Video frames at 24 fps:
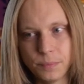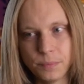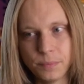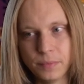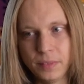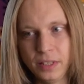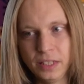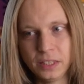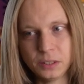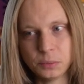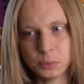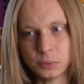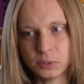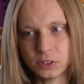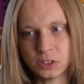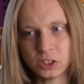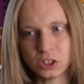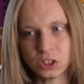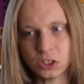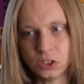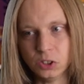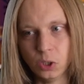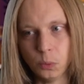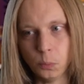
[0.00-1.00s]
This one's
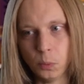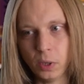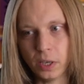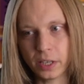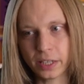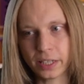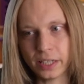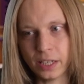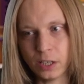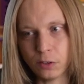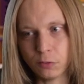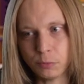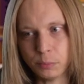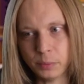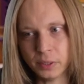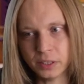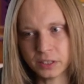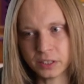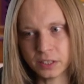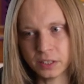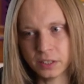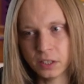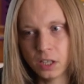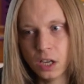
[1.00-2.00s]
just not working out for me, is
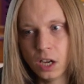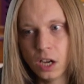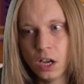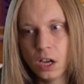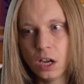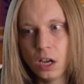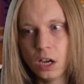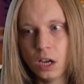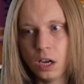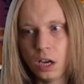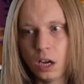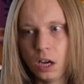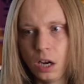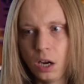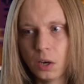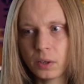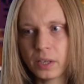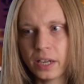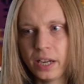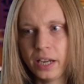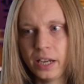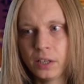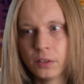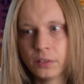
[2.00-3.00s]
it?
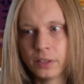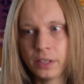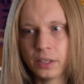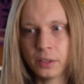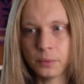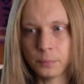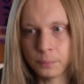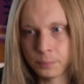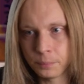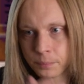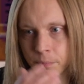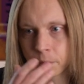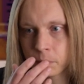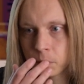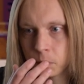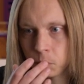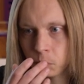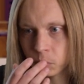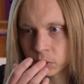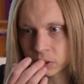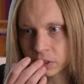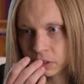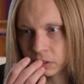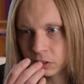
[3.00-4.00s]
Okay, hang on.
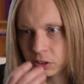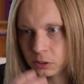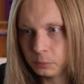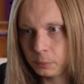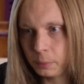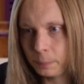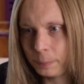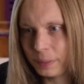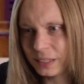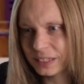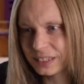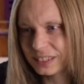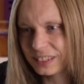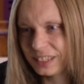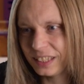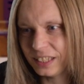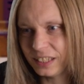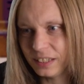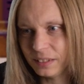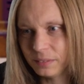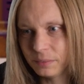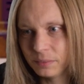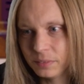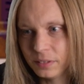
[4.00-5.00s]
What's going to do me best
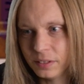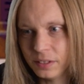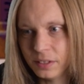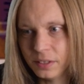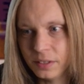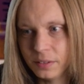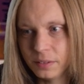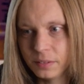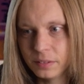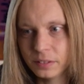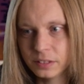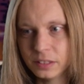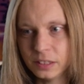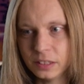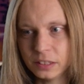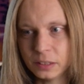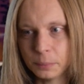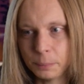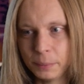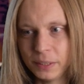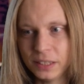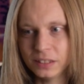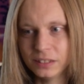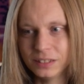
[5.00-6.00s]
here? It's
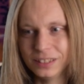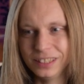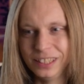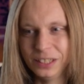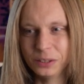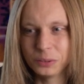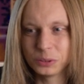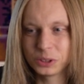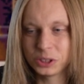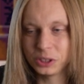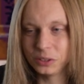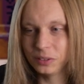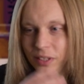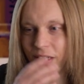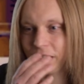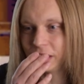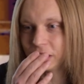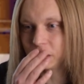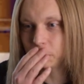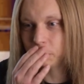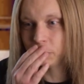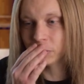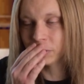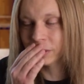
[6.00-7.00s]
a little too late,
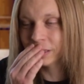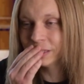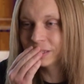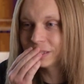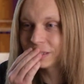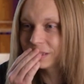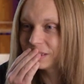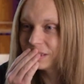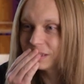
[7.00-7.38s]
to be honest.